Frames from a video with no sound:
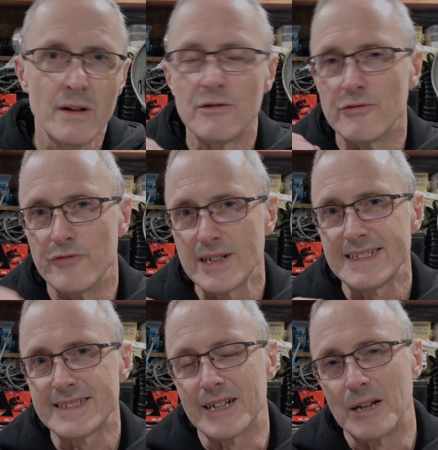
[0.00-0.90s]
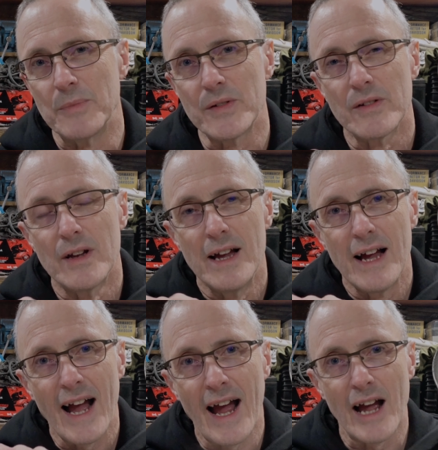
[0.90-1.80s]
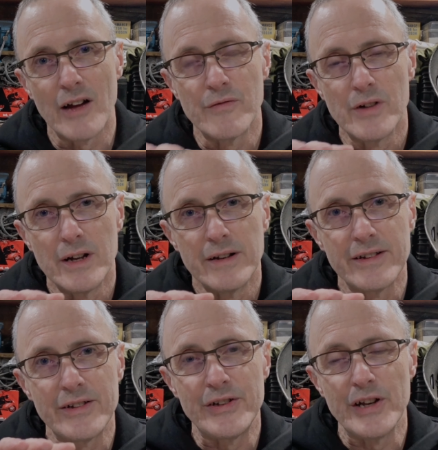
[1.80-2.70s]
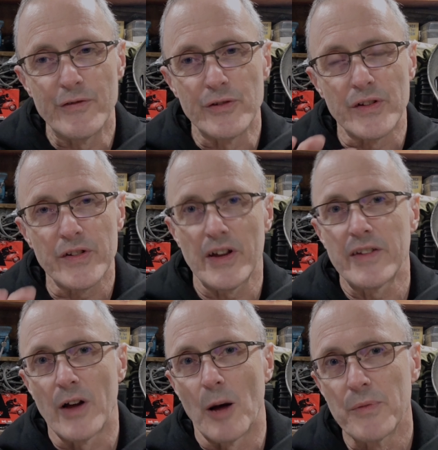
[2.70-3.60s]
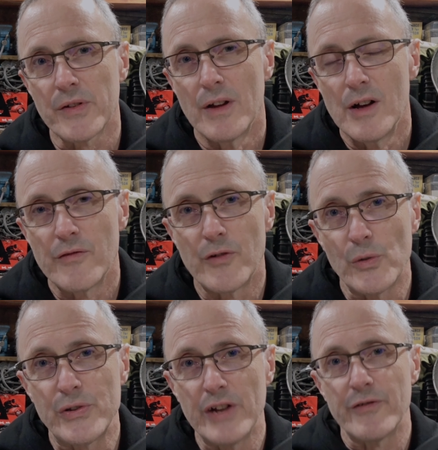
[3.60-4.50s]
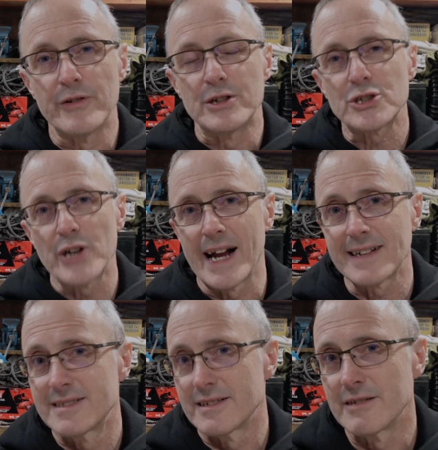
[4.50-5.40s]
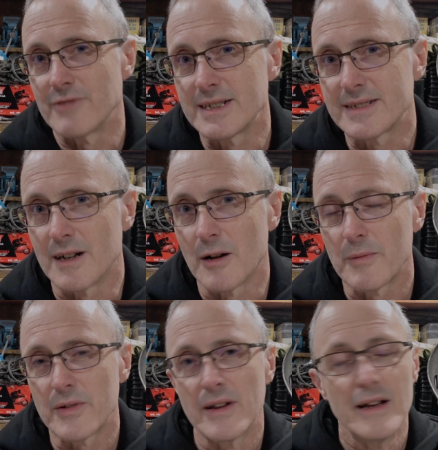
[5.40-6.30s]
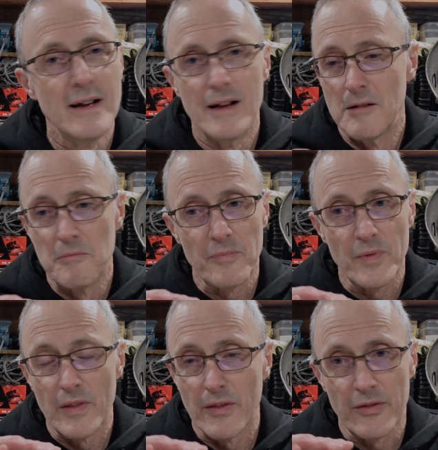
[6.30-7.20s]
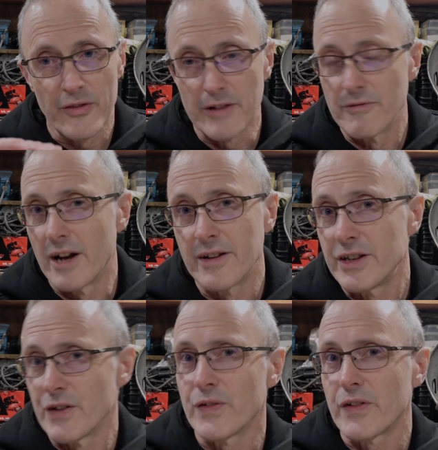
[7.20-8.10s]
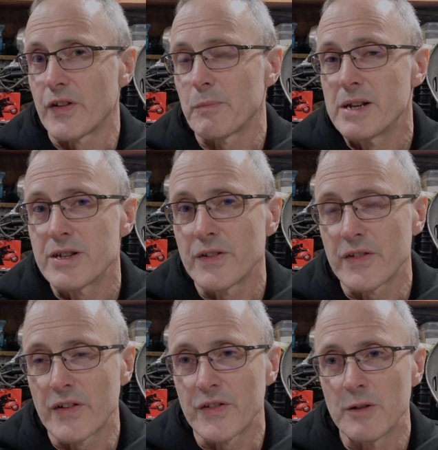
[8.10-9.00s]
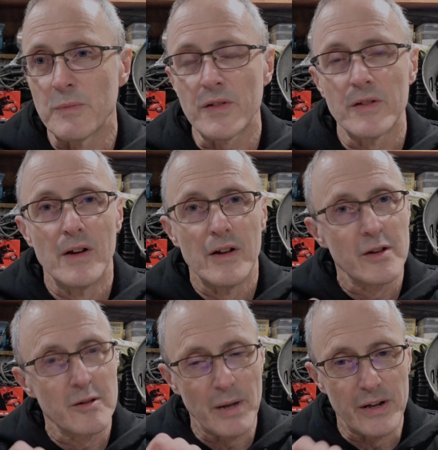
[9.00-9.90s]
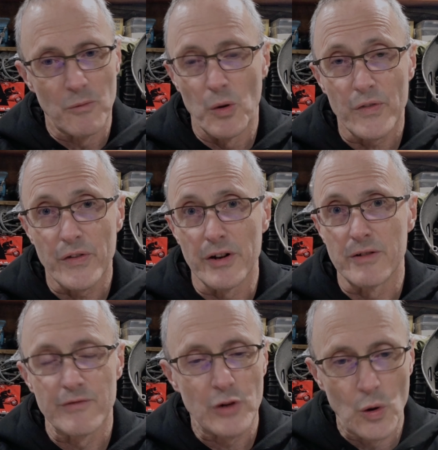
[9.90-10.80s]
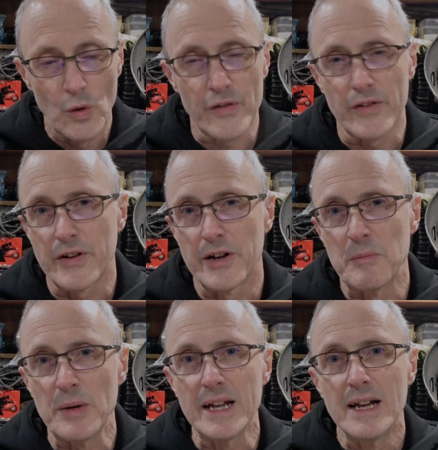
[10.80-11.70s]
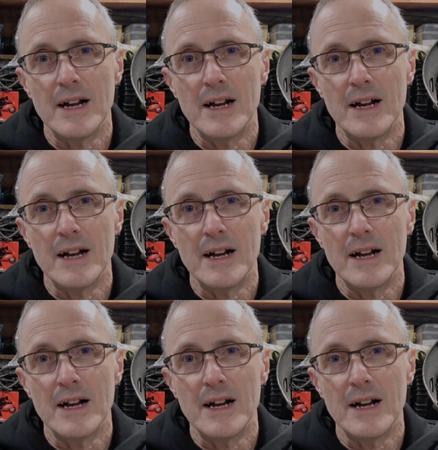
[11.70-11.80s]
Race teams have different setups for different tracks that they race at. They run different suspension systems depending on what sort of course it's going to be.